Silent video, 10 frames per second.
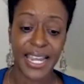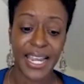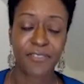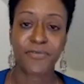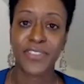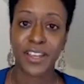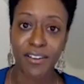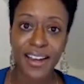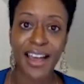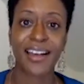if
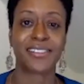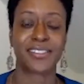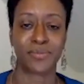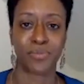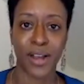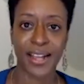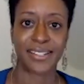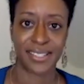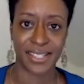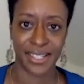they're not
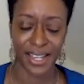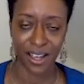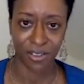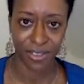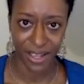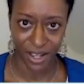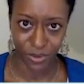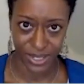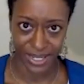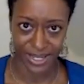practicing health
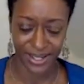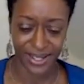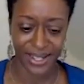equity,